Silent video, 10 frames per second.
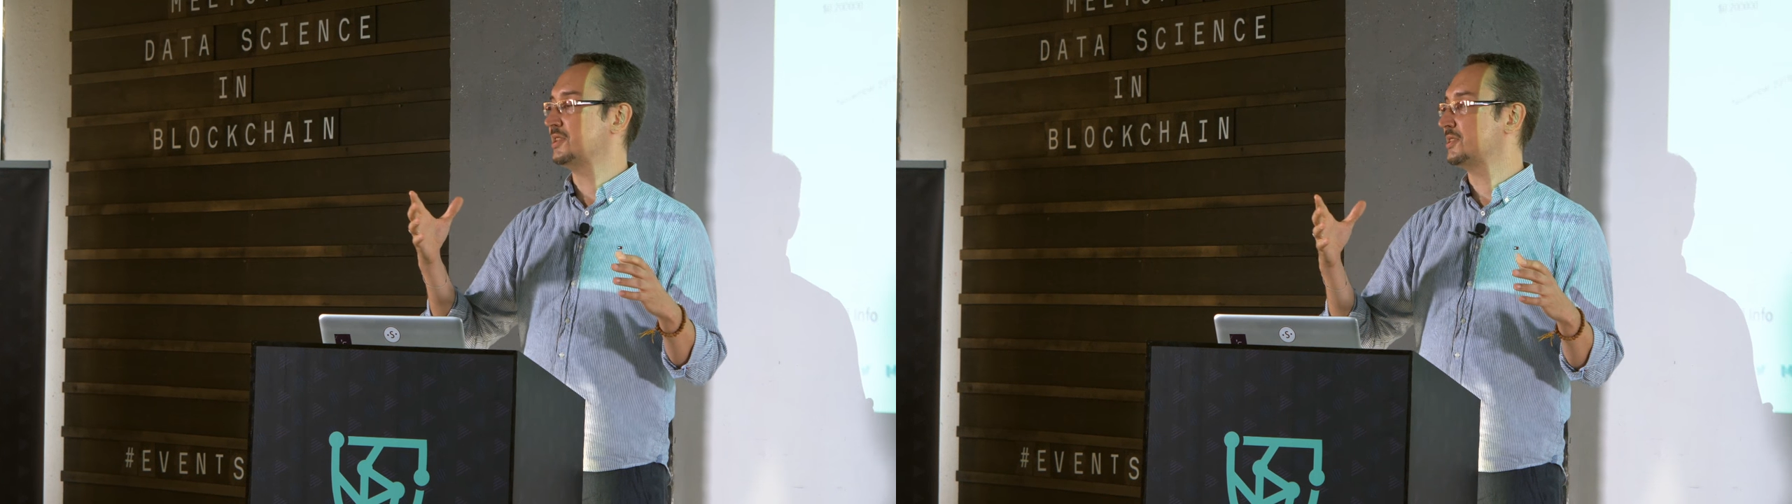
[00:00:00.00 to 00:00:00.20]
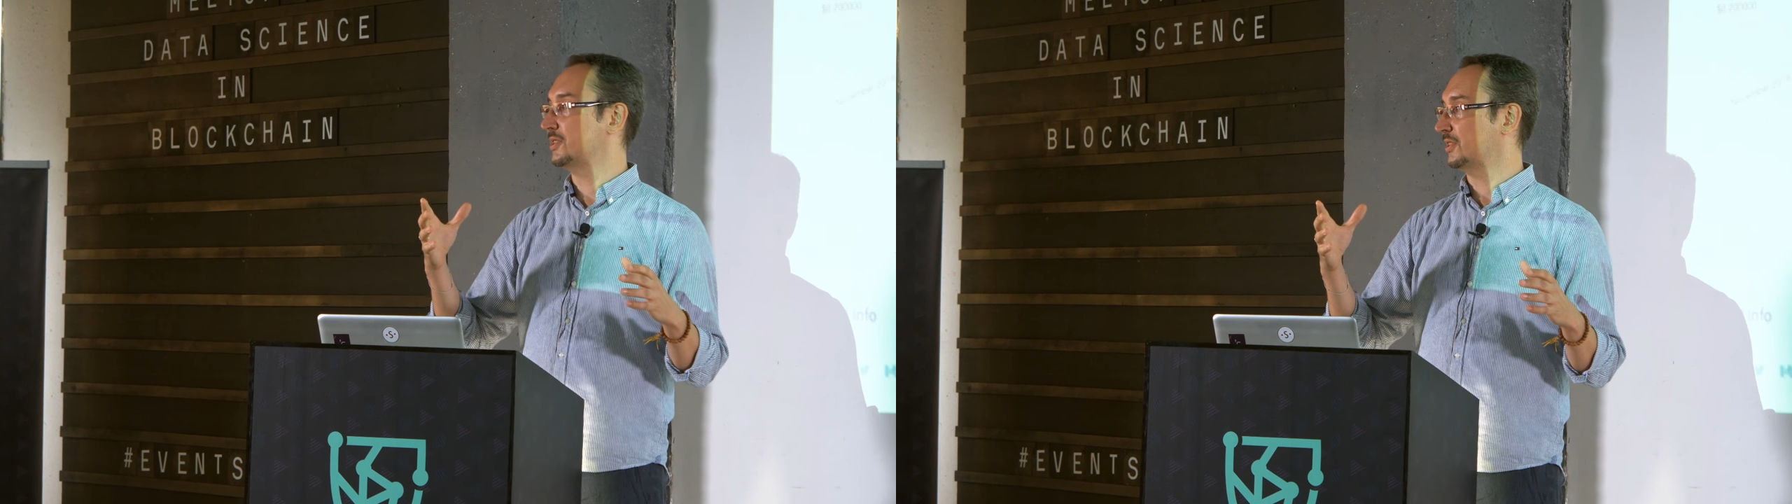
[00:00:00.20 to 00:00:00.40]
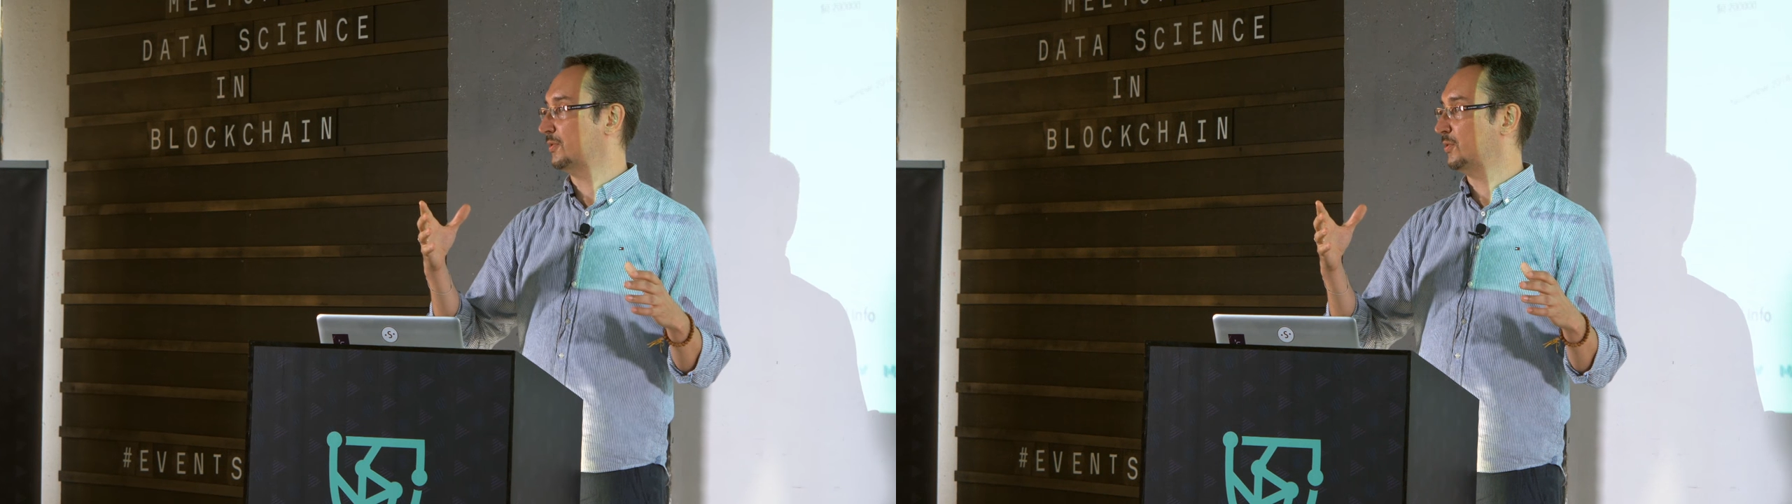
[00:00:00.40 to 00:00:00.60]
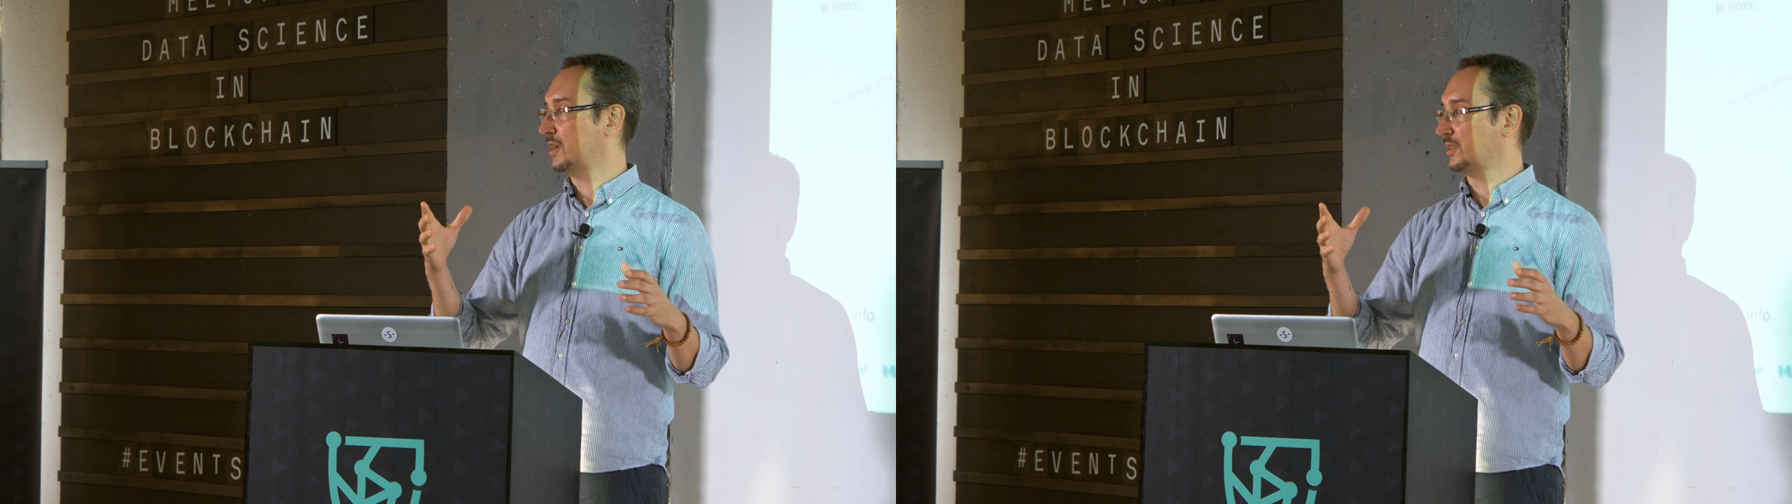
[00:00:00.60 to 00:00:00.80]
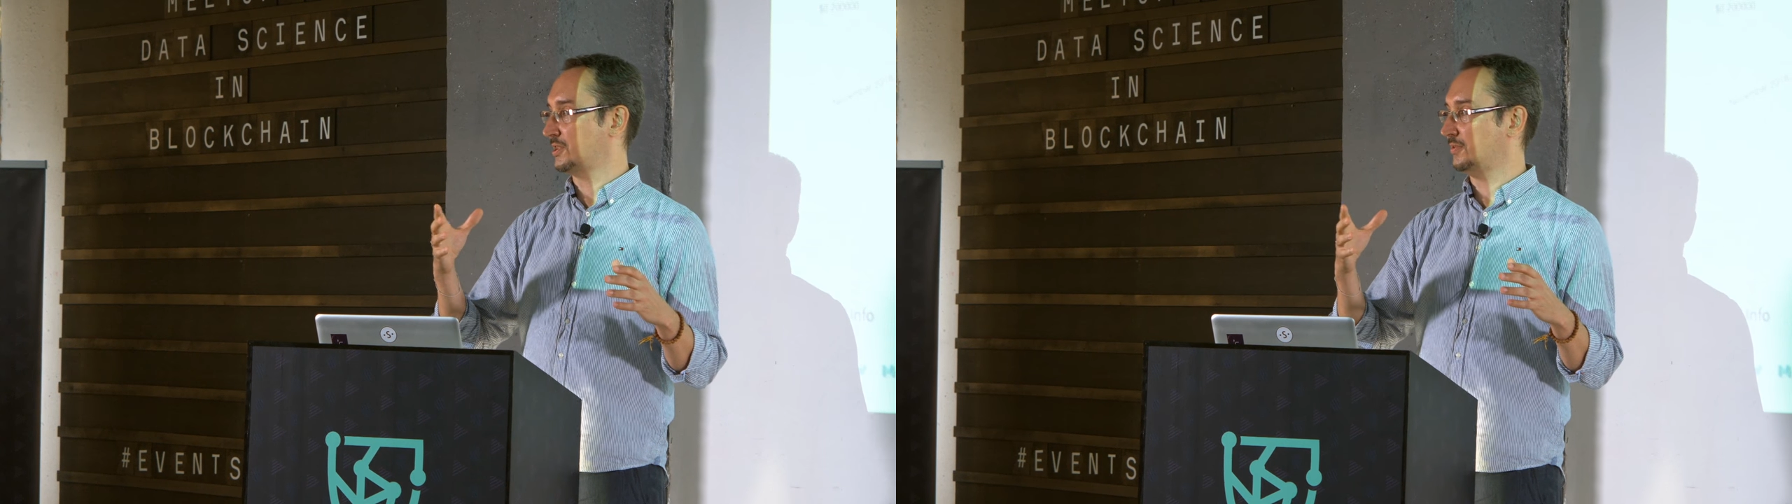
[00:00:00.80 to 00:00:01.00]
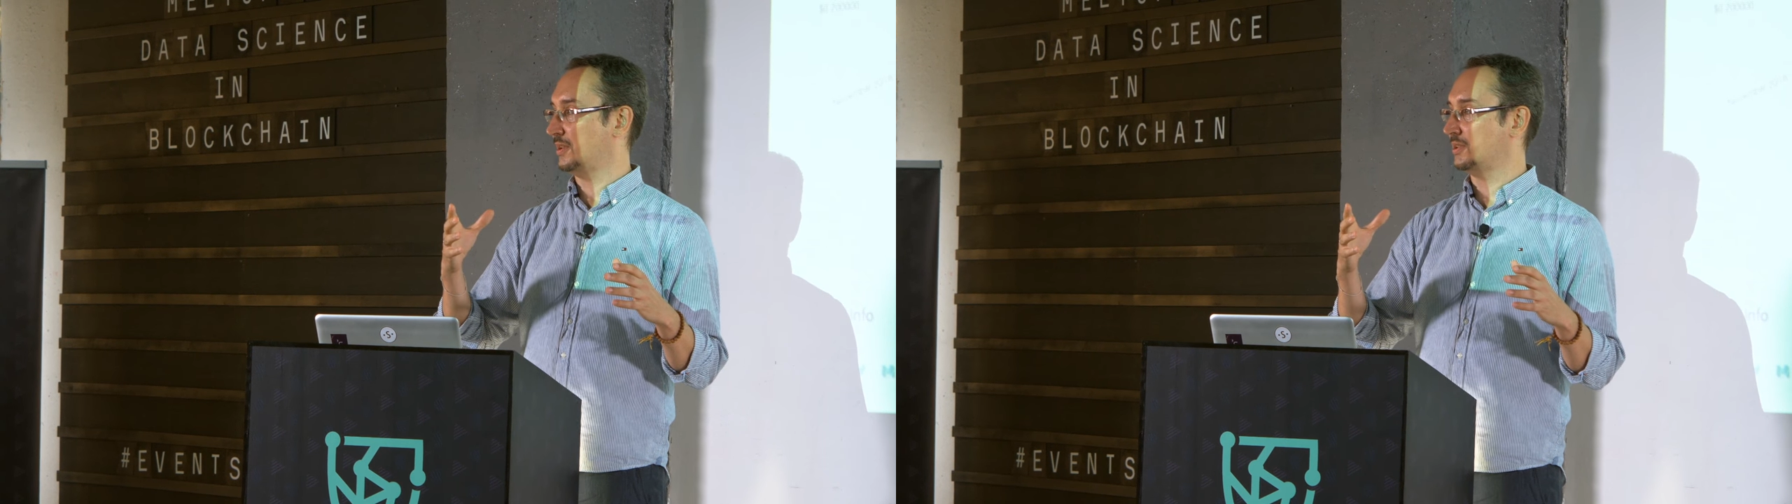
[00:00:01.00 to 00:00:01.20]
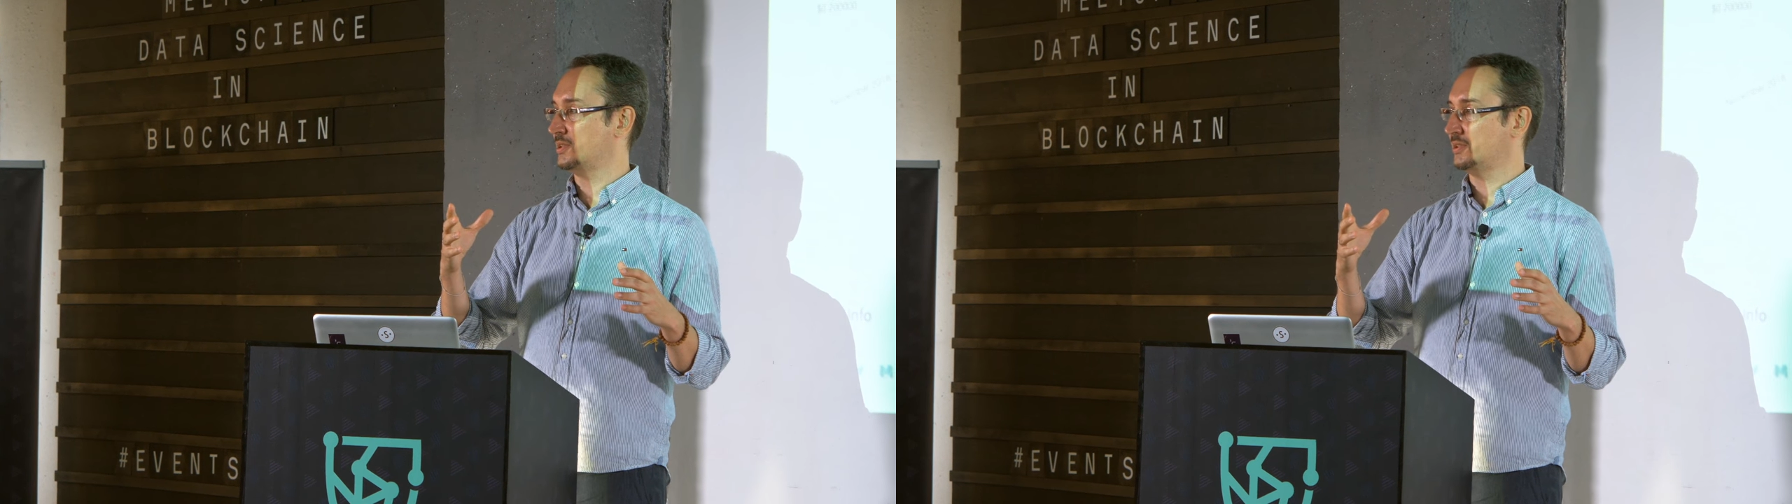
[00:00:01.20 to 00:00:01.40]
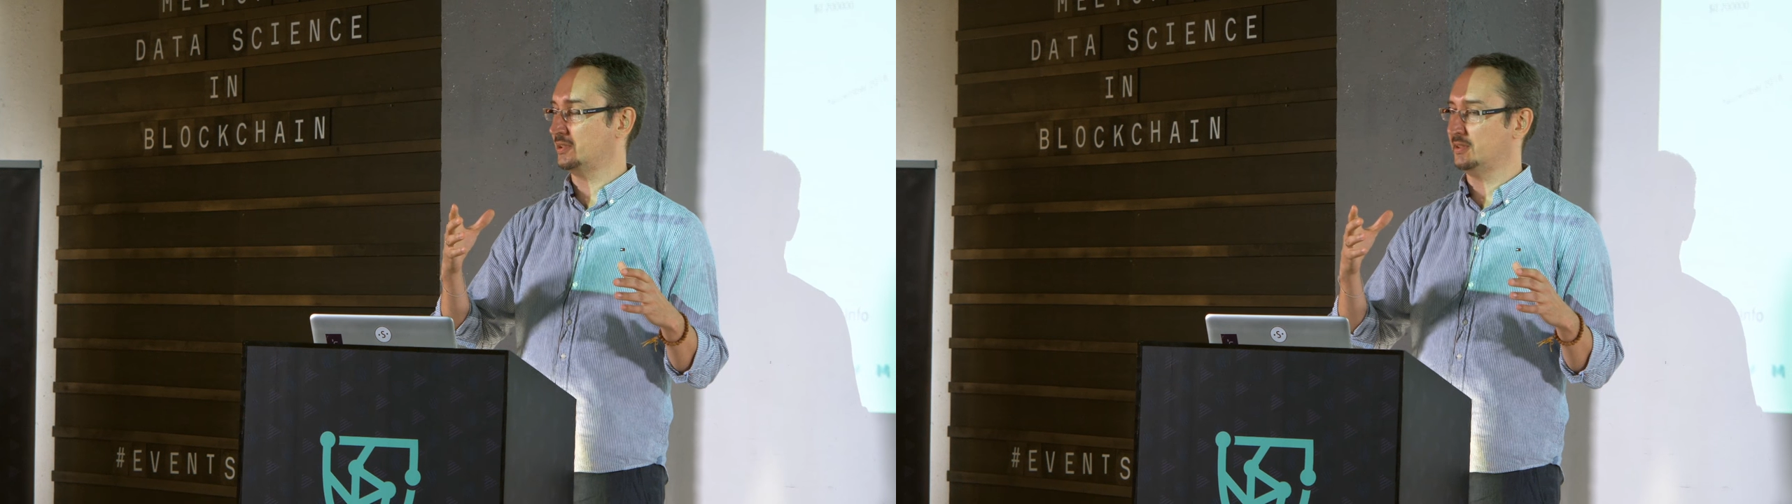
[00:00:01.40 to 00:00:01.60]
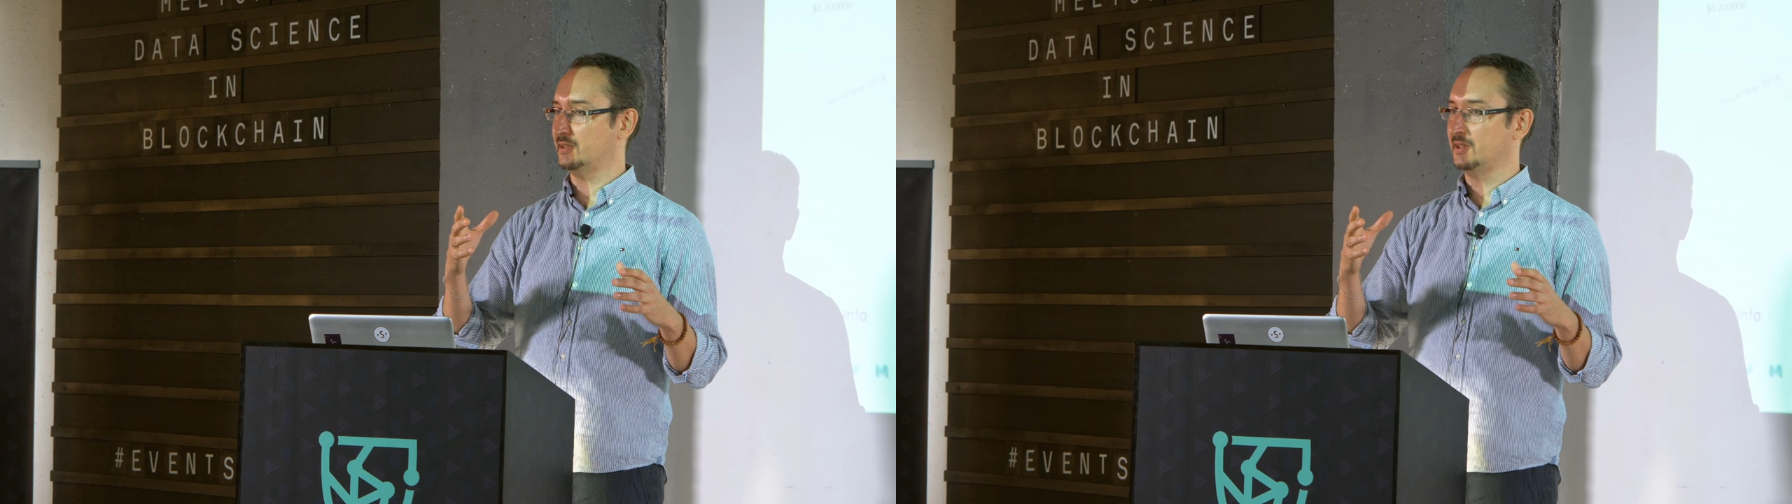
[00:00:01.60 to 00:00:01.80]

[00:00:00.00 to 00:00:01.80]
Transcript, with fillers: this is its peak development